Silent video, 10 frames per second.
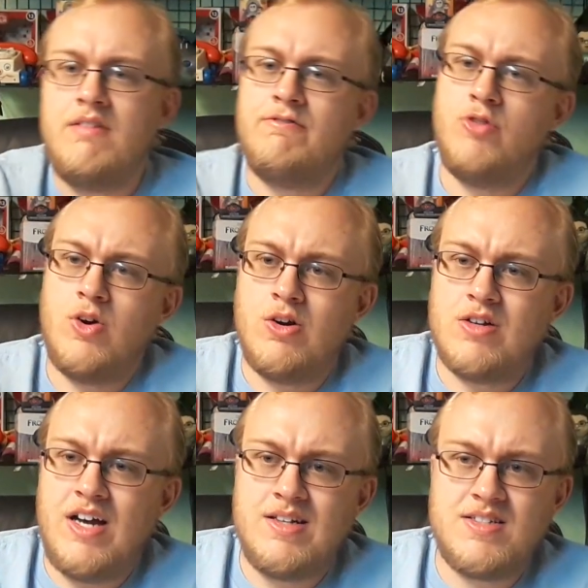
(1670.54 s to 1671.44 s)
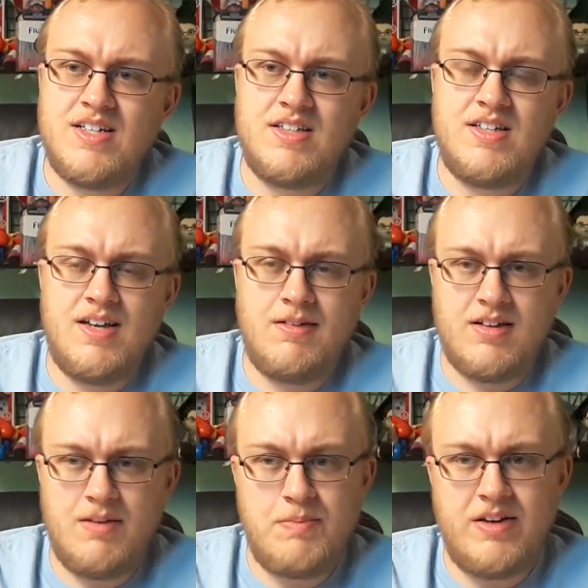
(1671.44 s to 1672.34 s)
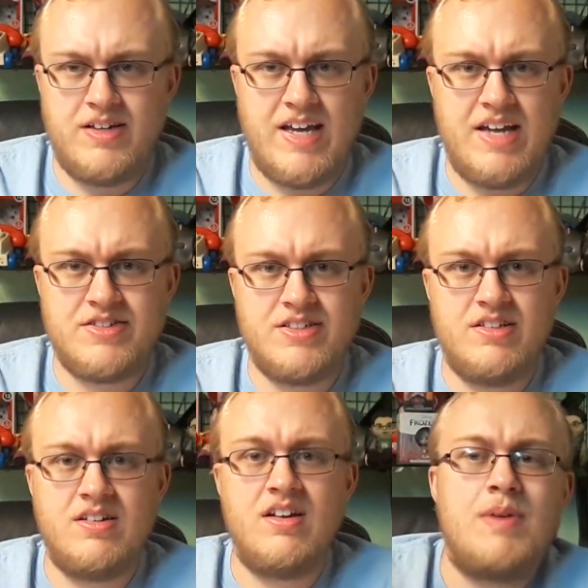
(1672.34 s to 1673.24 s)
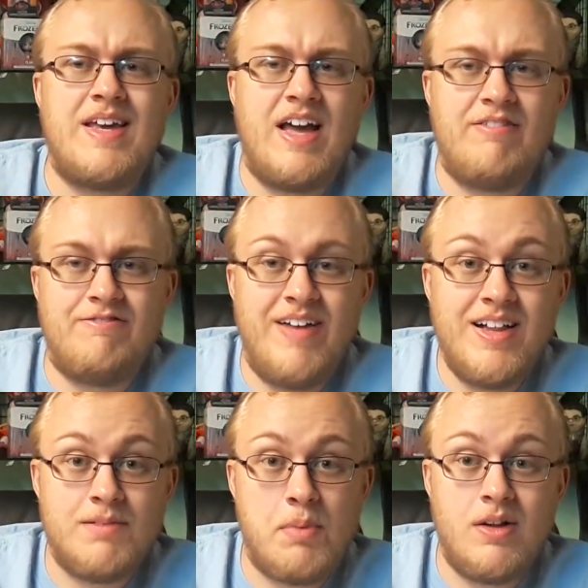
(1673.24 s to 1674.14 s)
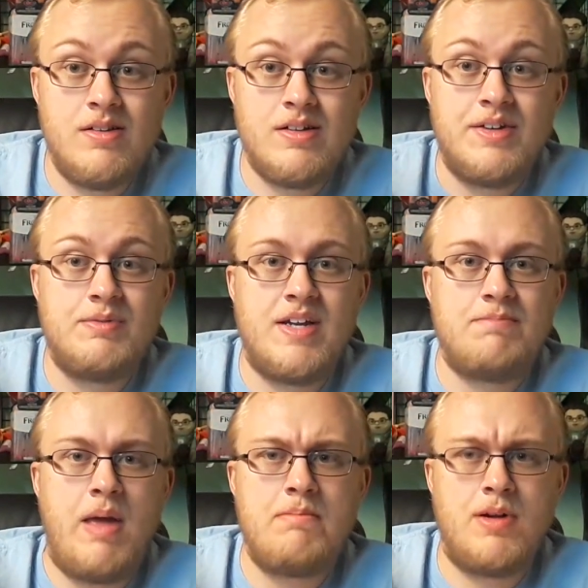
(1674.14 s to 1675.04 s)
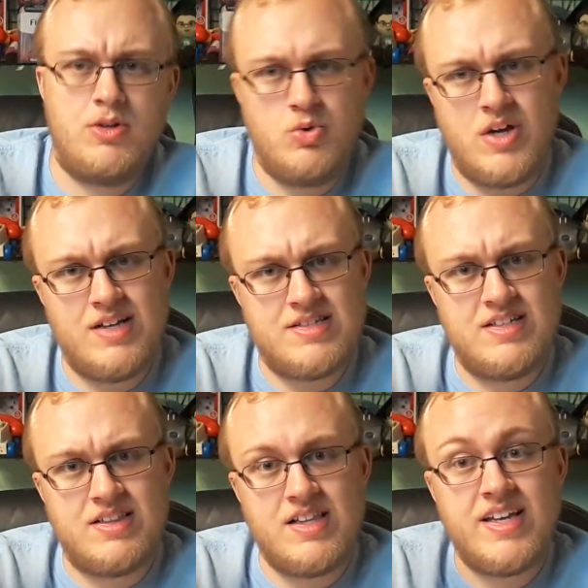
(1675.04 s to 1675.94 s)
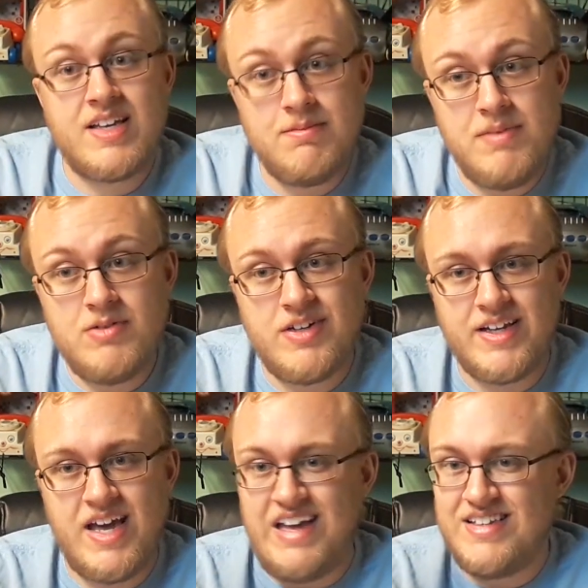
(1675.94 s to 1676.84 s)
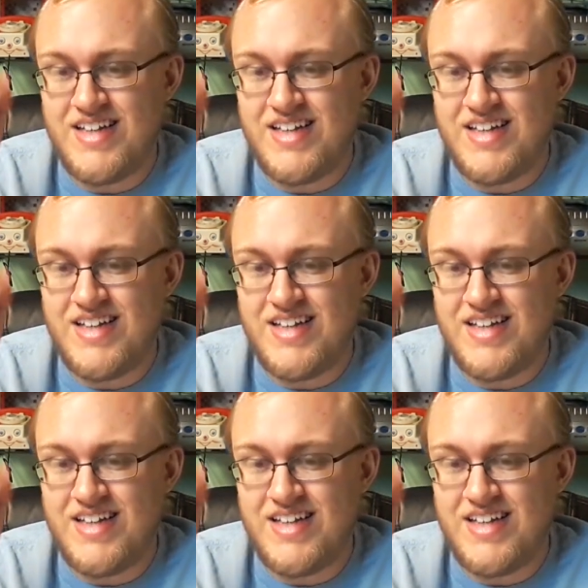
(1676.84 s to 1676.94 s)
for constant communication be available, you need people who constantly communicate.